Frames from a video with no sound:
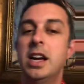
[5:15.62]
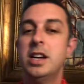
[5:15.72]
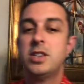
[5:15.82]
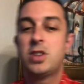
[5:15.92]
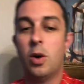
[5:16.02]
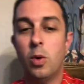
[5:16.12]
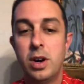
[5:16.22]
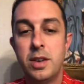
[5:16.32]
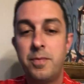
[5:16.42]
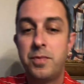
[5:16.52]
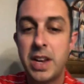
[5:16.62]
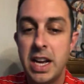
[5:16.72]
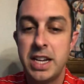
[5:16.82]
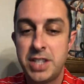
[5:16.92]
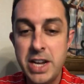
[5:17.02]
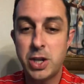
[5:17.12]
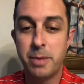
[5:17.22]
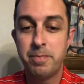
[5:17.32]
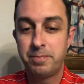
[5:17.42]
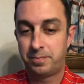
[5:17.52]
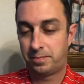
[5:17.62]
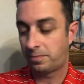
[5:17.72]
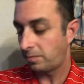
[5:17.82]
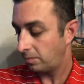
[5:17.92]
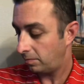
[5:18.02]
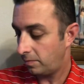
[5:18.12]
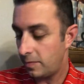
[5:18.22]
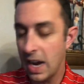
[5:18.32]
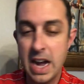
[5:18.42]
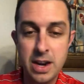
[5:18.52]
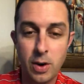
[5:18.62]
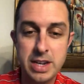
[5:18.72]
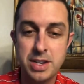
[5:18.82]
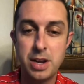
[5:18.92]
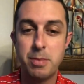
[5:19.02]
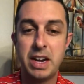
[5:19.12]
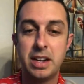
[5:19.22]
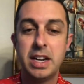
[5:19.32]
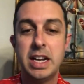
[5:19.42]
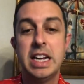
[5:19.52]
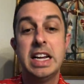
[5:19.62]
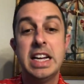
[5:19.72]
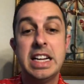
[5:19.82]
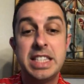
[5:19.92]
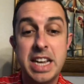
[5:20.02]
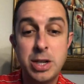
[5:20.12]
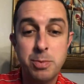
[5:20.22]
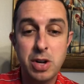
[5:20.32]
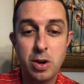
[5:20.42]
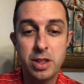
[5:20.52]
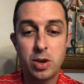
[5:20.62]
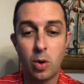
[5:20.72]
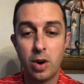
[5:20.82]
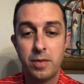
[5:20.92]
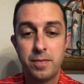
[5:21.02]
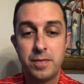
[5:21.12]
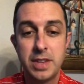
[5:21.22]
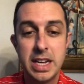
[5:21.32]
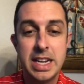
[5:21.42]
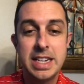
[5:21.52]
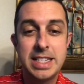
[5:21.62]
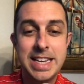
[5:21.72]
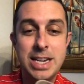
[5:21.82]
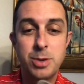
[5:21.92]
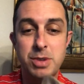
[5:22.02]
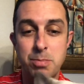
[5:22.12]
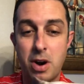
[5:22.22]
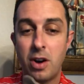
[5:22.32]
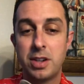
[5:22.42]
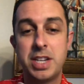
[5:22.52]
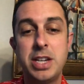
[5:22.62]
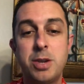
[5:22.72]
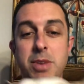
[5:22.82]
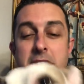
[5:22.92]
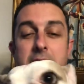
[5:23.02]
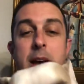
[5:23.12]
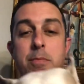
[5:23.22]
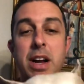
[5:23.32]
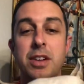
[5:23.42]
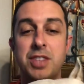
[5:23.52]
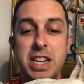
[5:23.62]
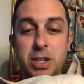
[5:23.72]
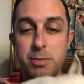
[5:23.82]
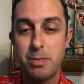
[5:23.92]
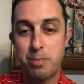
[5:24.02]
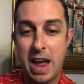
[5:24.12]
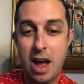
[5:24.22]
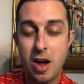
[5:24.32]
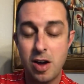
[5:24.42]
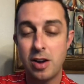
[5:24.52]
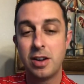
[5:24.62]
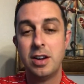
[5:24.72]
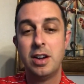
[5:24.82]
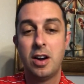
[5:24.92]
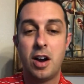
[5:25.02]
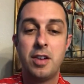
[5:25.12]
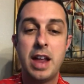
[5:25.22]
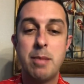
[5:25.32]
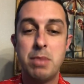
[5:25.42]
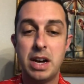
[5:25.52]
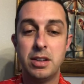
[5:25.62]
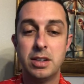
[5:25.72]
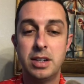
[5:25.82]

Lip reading: So, teach them, I know, I see you, baby. Teach them to go to the door, teach them to bark, teach them to hit that bell, teach them to paw on that bell.